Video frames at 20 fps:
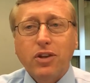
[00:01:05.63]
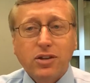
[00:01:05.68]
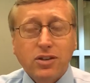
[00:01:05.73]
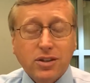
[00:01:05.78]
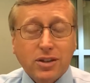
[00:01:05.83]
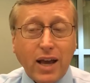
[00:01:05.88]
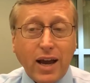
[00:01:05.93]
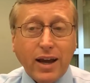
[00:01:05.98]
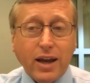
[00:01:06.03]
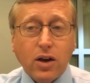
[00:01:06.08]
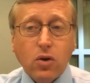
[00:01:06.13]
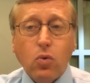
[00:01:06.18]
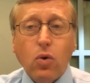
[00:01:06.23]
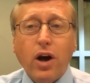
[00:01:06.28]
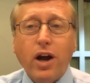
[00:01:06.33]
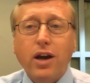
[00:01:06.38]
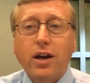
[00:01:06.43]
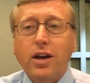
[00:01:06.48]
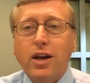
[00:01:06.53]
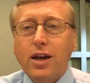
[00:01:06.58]
The second
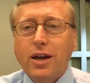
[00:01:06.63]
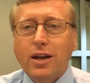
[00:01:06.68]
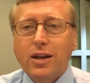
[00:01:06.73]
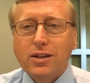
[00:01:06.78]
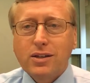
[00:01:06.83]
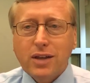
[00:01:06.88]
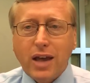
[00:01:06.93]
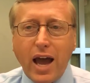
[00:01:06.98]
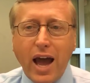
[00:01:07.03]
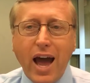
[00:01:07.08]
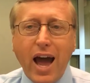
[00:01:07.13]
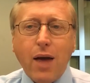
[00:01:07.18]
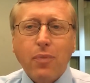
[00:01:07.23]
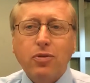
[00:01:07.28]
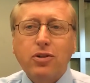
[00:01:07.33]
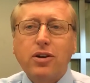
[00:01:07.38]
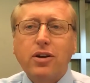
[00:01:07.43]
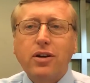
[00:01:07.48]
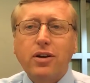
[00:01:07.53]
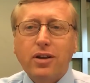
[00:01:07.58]
way is
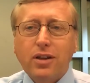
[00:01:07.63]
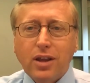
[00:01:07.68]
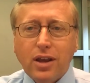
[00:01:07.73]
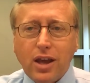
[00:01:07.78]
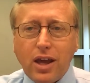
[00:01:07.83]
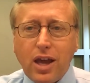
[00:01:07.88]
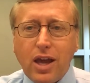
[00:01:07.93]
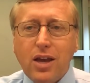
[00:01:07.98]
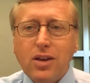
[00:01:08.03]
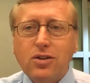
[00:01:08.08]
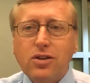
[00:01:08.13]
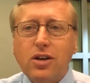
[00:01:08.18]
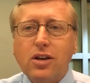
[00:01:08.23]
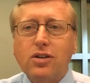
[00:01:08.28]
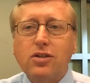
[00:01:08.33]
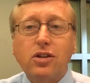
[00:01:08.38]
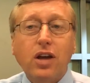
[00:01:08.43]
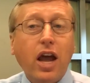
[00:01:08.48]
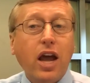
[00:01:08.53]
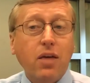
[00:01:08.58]
absolutely the
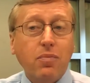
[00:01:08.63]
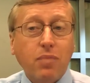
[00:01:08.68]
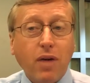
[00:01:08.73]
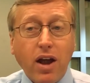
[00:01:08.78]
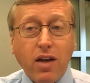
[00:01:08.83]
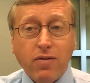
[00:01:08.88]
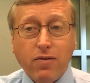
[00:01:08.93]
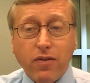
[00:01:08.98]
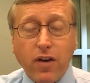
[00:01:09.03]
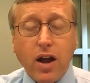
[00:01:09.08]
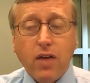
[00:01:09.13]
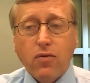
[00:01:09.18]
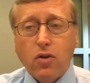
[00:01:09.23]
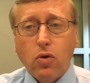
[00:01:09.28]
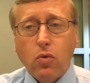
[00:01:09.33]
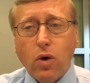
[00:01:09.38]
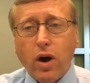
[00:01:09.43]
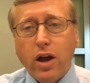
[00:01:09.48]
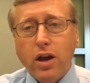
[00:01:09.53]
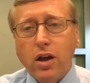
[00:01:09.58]
easiest and my
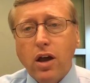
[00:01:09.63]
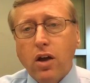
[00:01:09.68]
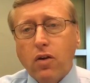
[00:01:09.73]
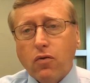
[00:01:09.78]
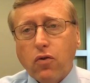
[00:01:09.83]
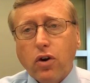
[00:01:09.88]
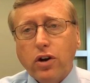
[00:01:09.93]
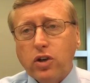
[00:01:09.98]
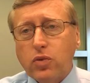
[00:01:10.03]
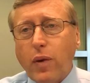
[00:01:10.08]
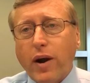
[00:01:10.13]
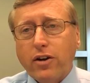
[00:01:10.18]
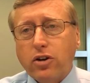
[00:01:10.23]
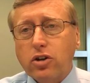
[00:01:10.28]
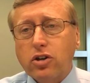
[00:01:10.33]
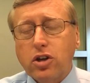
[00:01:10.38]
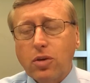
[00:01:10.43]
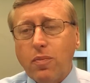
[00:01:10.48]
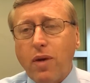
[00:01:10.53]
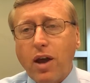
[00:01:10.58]
favorite way for
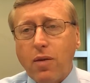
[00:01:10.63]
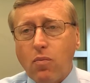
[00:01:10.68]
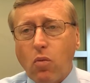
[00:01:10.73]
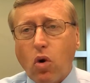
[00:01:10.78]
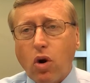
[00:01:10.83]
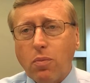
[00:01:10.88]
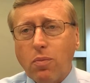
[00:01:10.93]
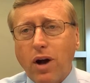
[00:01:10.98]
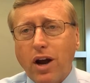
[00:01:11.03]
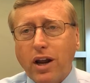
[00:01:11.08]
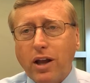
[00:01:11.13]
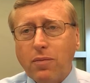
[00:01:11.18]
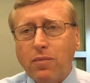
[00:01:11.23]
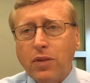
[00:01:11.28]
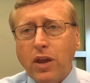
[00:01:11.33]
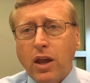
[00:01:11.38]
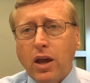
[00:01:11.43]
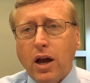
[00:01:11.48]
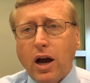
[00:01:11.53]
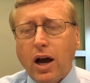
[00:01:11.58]
inspectors to make more money.
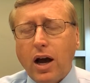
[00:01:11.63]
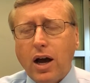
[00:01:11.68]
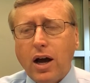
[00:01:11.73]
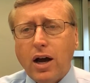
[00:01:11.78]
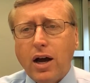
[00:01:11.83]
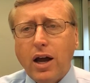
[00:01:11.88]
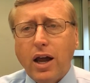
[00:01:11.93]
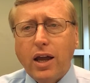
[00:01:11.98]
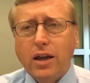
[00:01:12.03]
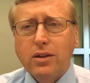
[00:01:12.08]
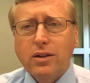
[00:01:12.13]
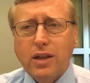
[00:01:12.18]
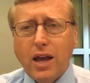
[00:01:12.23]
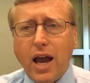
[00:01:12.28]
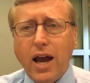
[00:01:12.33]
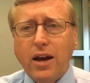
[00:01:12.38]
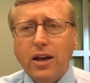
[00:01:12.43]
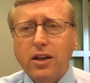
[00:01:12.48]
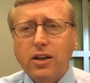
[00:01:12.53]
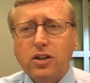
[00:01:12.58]
And
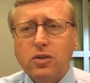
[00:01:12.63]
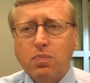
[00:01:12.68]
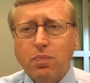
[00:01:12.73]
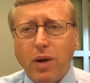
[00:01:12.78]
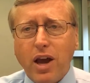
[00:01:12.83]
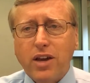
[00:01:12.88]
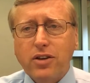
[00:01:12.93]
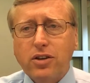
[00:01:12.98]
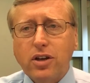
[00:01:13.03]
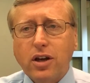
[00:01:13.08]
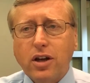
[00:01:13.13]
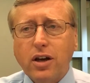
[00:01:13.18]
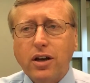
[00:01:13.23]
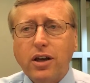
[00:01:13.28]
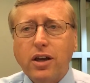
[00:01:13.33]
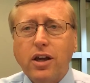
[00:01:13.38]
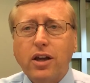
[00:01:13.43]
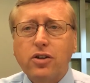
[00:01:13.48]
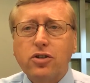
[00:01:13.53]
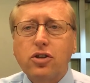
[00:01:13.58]
that is
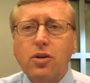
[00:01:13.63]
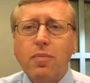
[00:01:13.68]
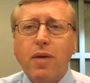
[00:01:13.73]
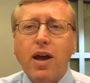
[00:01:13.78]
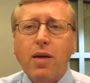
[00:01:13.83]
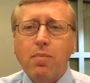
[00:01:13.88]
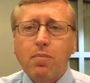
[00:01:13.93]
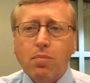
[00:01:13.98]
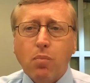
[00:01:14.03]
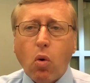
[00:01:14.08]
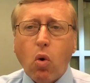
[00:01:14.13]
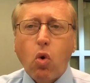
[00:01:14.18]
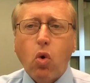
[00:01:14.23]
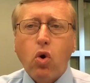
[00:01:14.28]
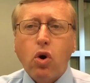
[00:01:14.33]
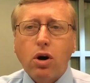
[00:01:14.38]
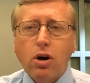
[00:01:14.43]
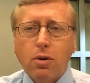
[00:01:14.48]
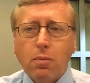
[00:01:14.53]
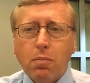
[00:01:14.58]
basically to make
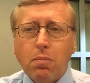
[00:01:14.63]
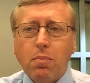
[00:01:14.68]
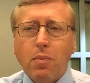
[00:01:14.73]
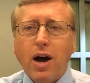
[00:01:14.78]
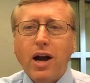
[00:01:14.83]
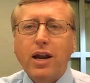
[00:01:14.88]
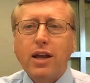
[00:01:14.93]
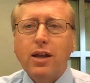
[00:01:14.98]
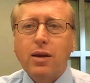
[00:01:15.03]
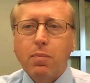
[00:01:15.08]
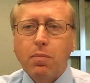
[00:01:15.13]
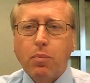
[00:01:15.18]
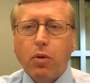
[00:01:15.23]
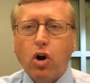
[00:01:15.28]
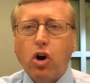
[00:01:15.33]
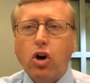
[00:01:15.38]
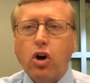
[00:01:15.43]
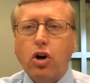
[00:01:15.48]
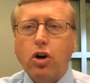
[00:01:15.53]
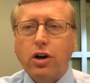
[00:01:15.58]
more money
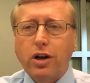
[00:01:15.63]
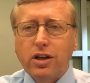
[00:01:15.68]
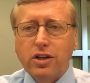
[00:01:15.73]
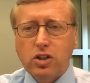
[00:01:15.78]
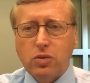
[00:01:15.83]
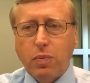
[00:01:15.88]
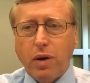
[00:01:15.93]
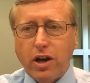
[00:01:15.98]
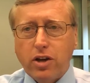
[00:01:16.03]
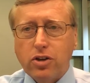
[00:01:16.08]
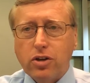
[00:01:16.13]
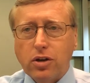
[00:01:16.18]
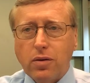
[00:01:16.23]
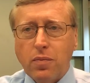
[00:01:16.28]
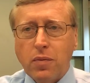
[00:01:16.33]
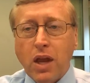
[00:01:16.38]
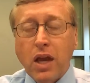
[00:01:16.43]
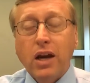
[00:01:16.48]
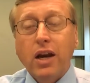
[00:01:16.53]
per inspection.